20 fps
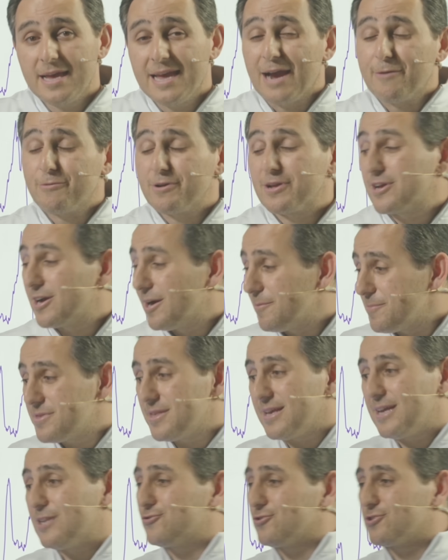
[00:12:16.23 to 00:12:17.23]
And when it comes
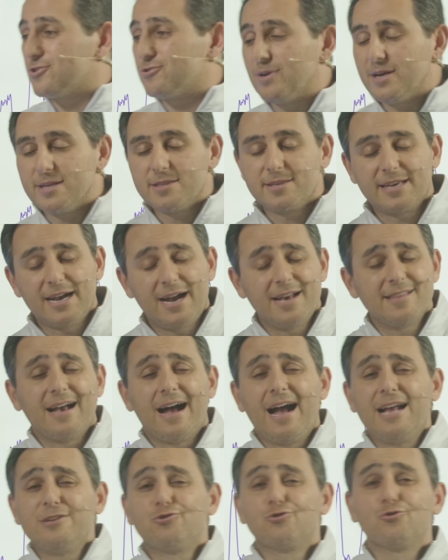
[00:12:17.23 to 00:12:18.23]
to interest rates, guys,
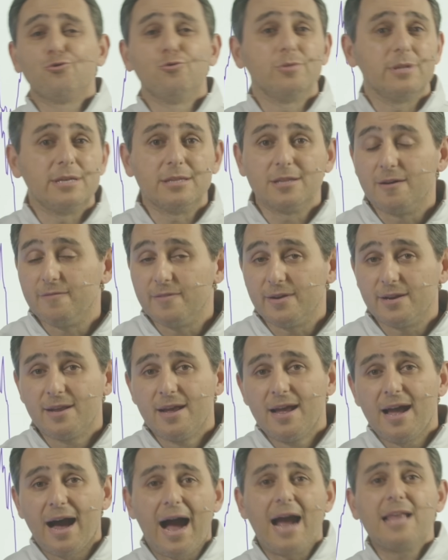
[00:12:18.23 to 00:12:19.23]
I truly love it.
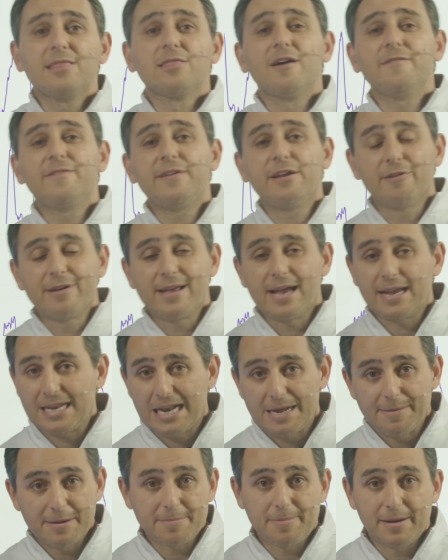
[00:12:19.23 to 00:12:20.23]
I love hearing
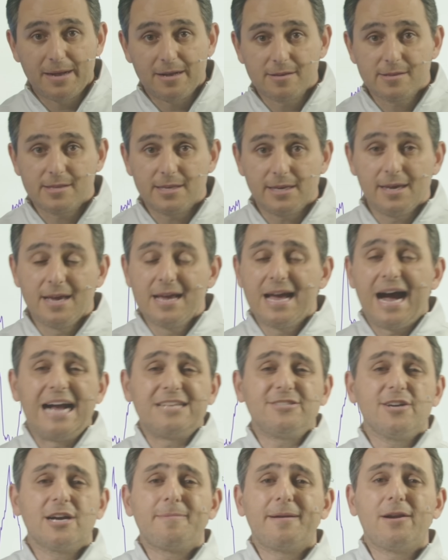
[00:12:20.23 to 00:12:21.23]
economic policy. I
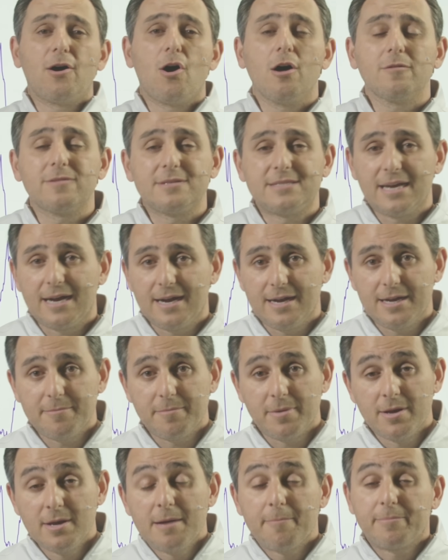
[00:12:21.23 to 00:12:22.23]
talk about it all the
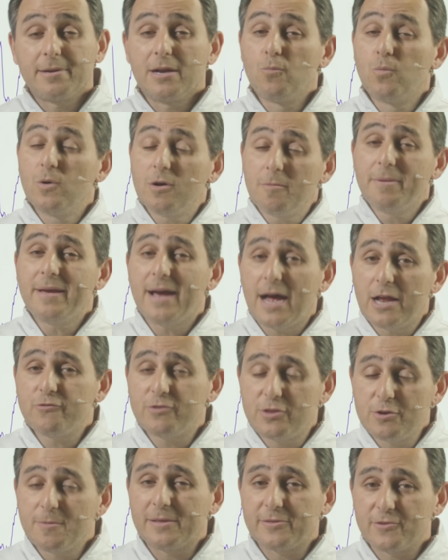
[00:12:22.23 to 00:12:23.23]
time, but I will be honest
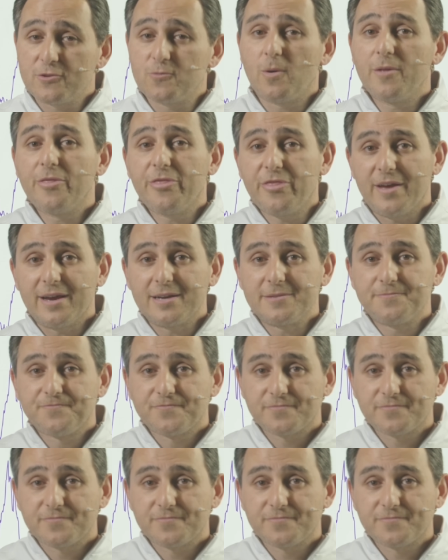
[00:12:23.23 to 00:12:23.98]
with you about this one thing.